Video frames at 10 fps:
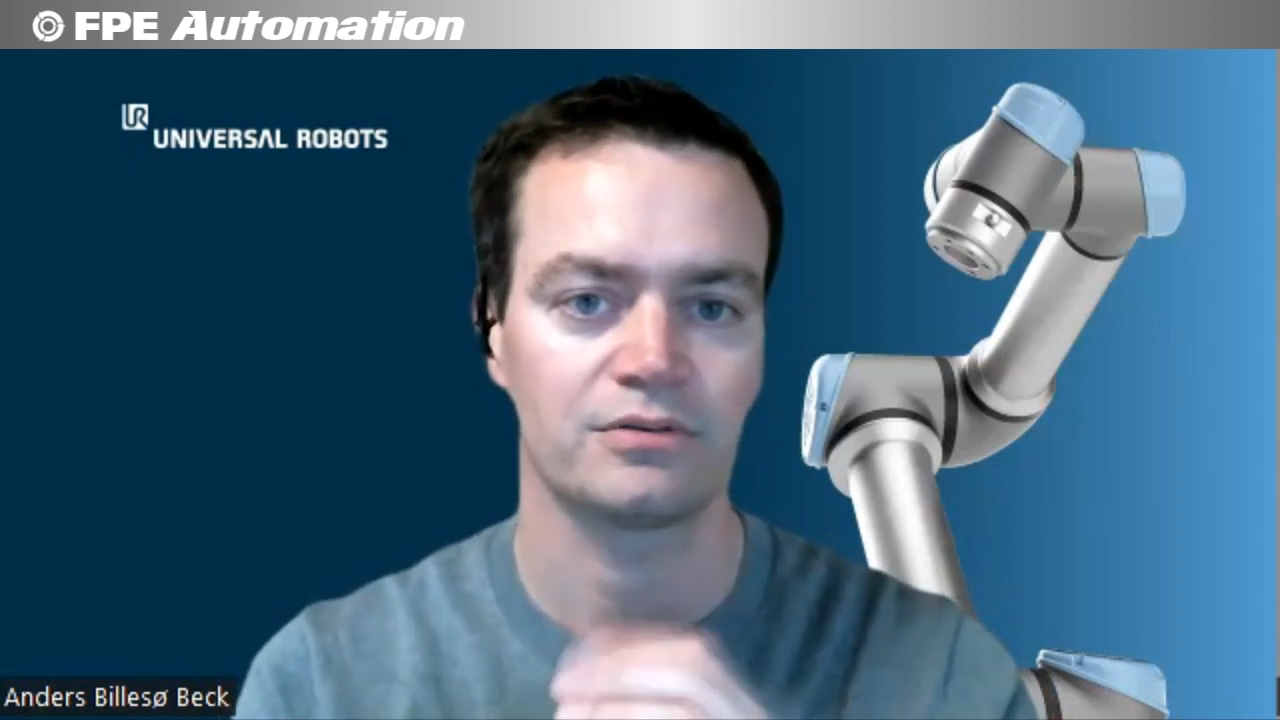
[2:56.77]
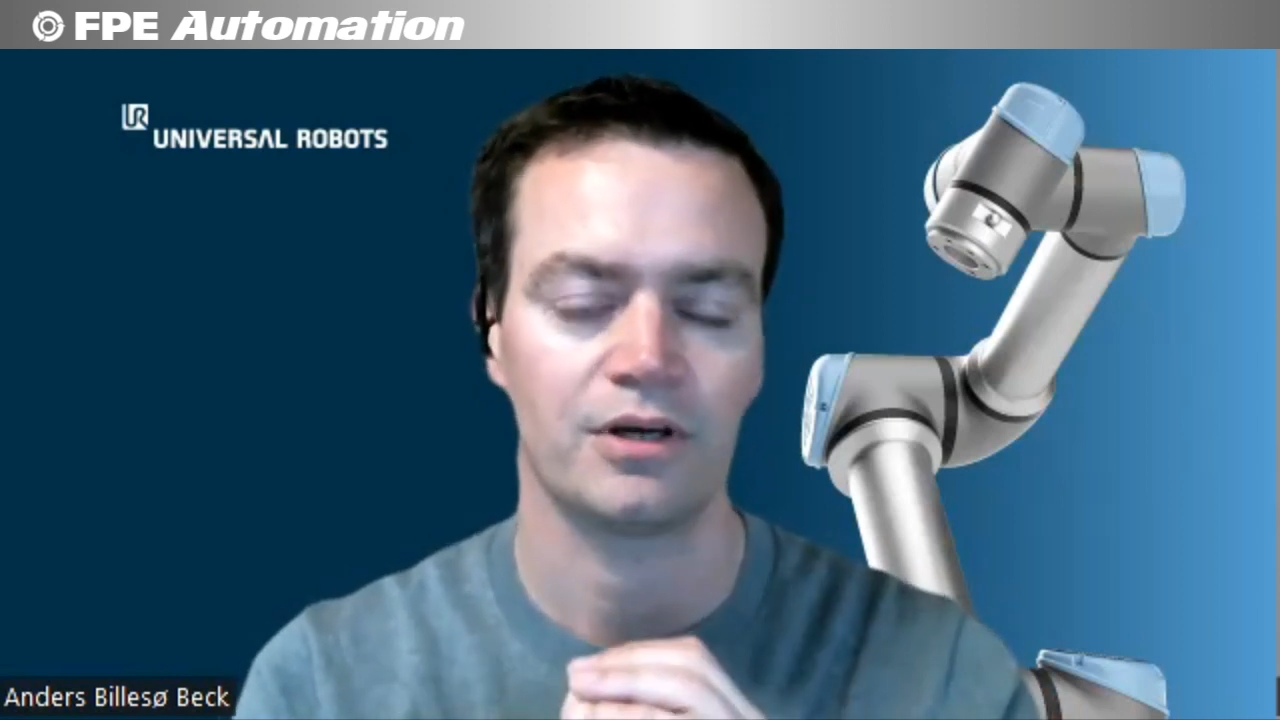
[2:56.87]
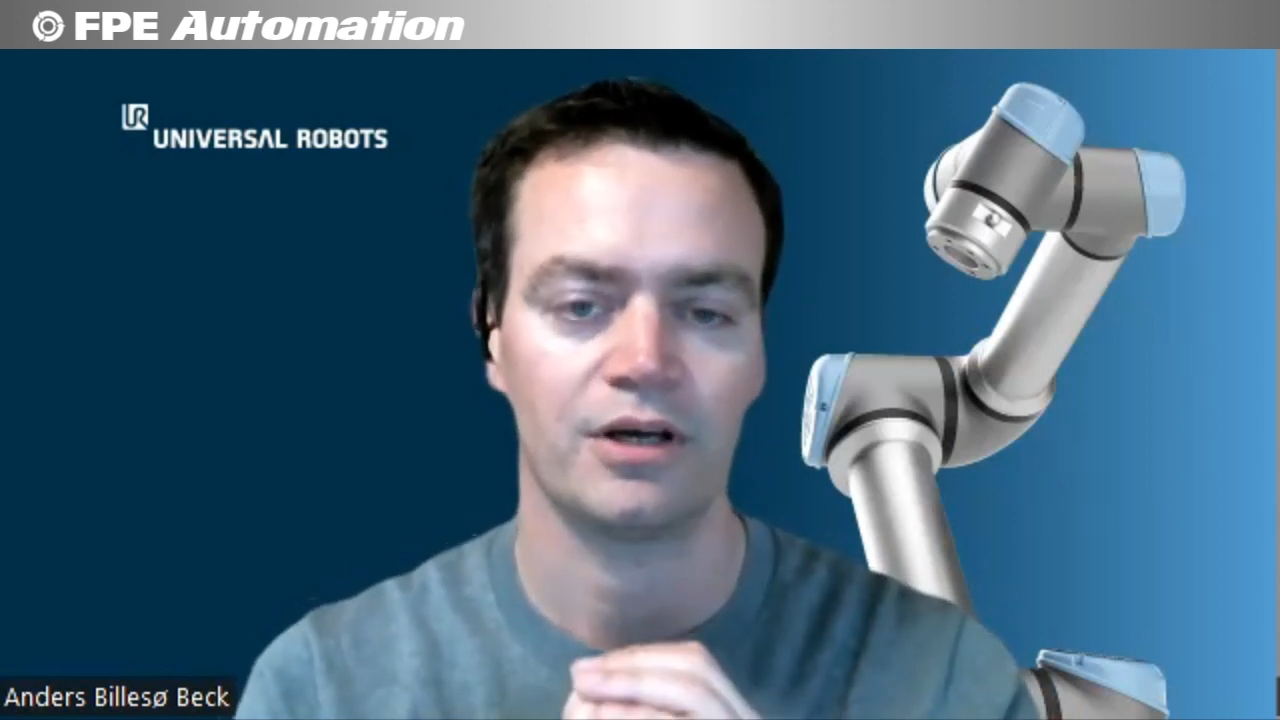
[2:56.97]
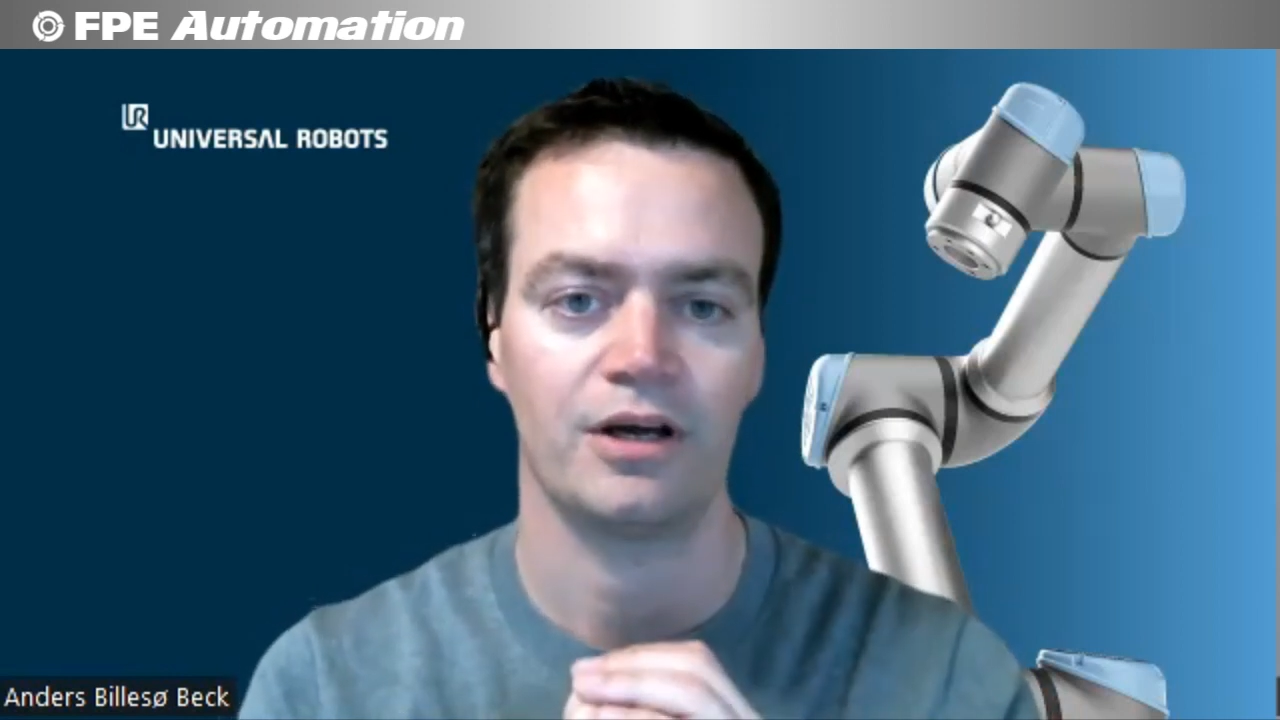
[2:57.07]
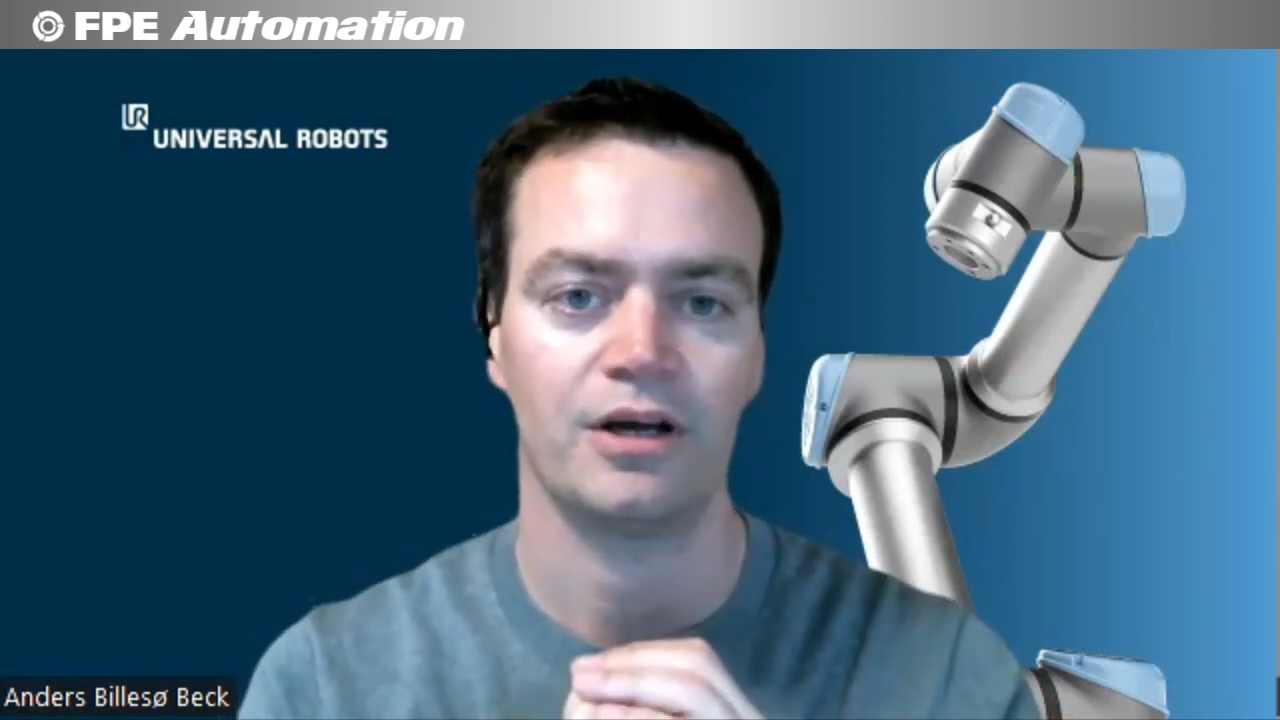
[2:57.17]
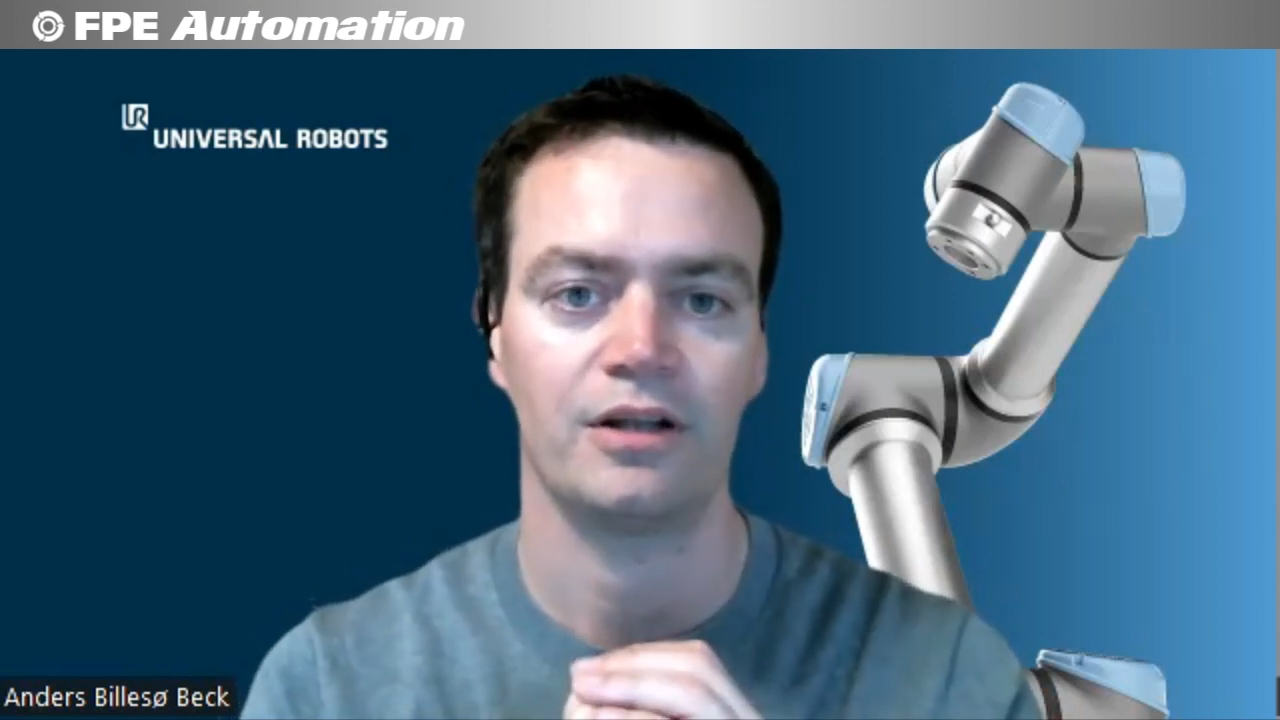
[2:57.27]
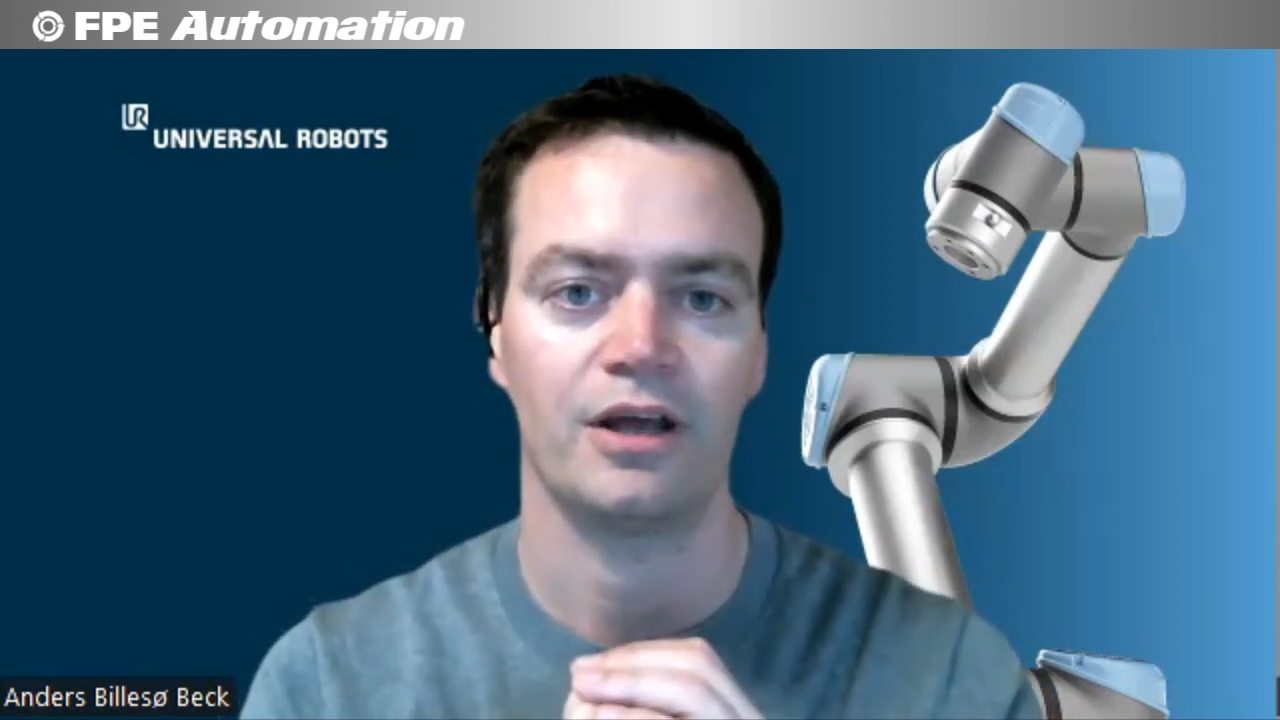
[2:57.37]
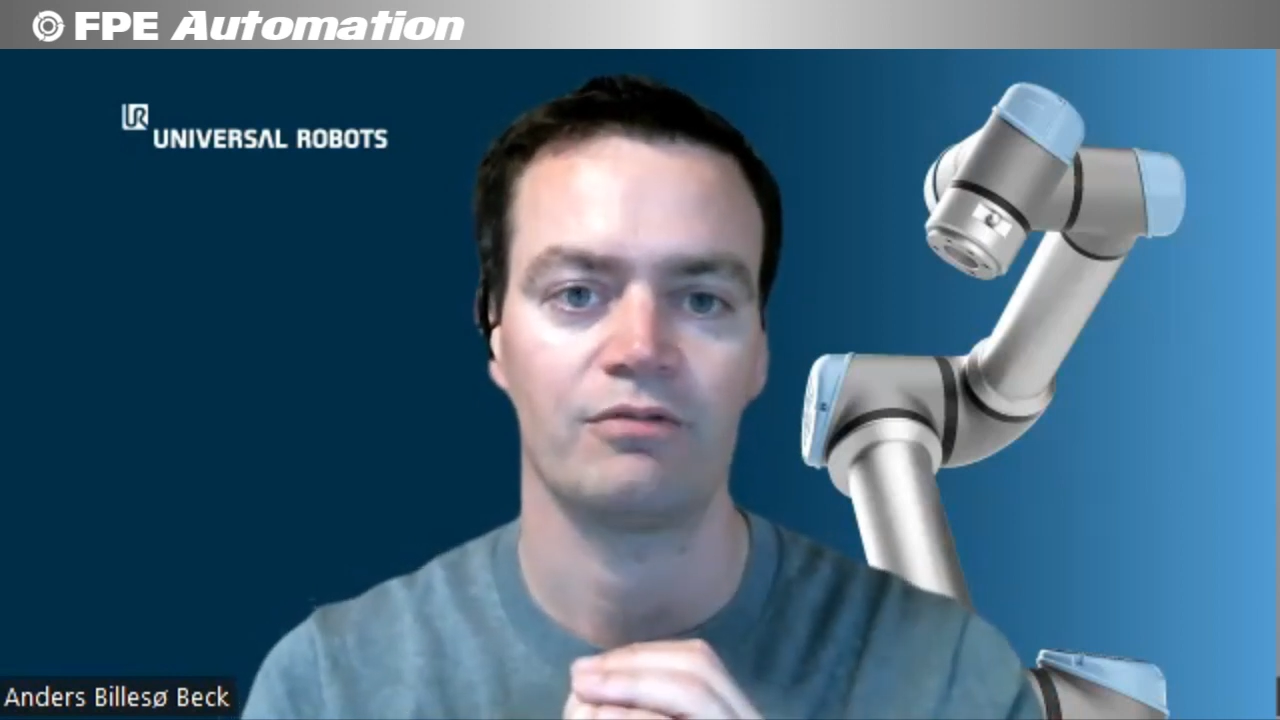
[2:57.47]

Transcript: They